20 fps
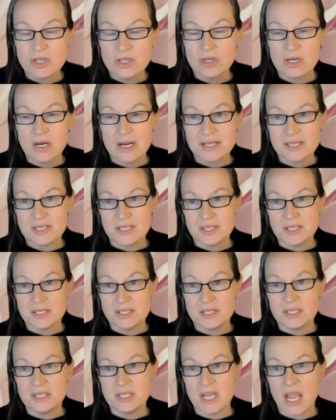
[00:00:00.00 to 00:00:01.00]

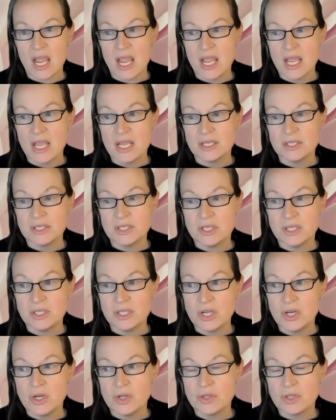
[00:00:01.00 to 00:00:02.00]
crisis and,
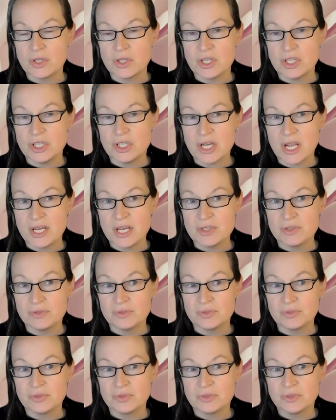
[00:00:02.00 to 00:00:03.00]
the change
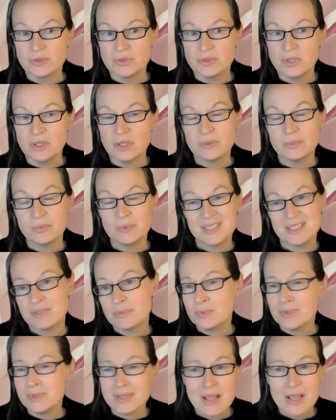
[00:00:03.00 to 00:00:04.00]
of, what are
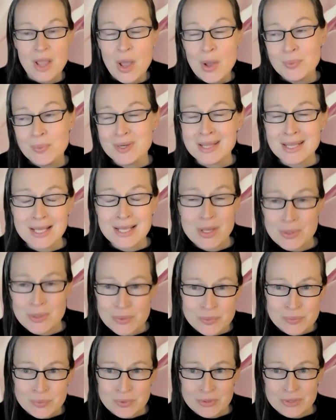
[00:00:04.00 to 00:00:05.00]
the
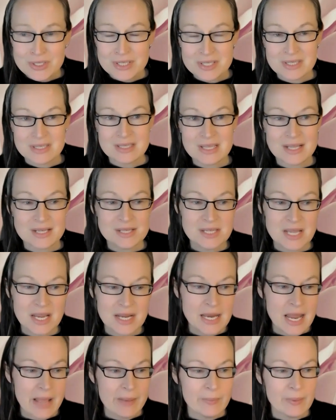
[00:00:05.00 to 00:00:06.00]
cool words that they say
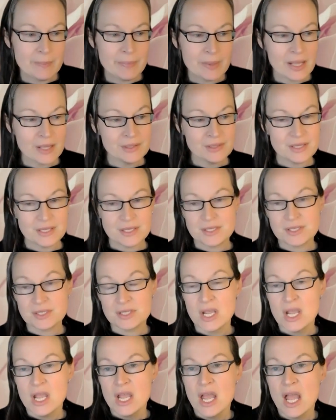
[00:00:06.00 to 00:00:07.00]
now about this,
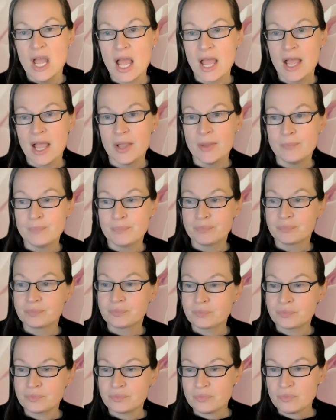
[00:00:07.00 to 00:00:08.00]
in
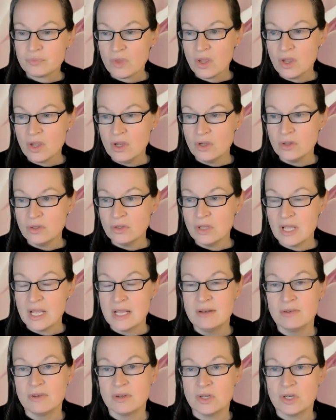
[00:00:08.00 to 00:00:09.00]

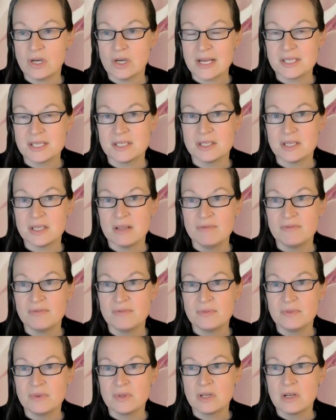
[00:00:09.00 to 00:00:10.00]
crisis and
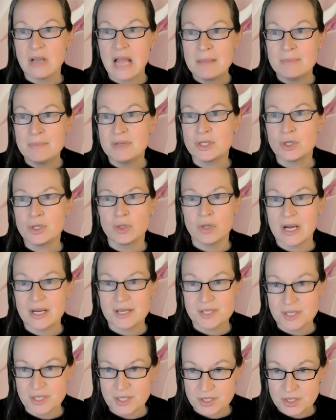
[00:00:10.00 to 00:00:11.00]
climate
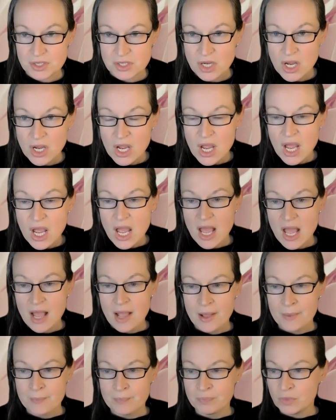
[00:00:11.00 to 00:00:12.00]
crisis.
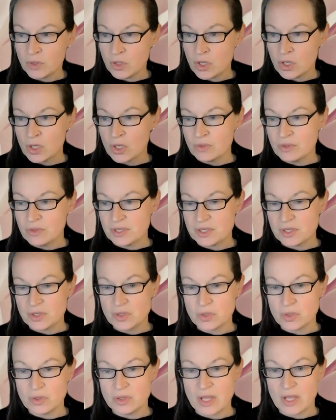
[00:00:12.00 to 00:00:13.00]

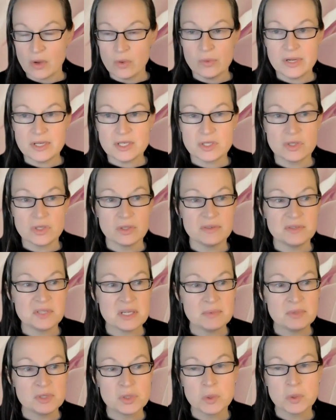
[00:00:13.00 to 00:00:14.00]
They always sort of
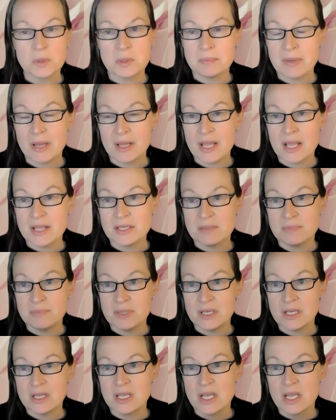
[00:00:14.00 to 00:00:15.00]
seem to talk about it as a
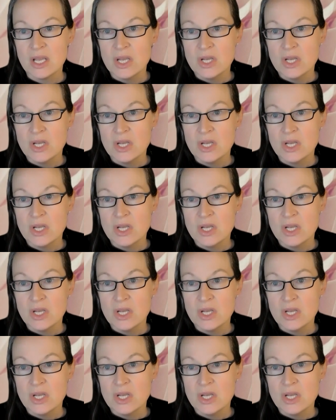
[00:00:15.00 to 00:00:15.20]
big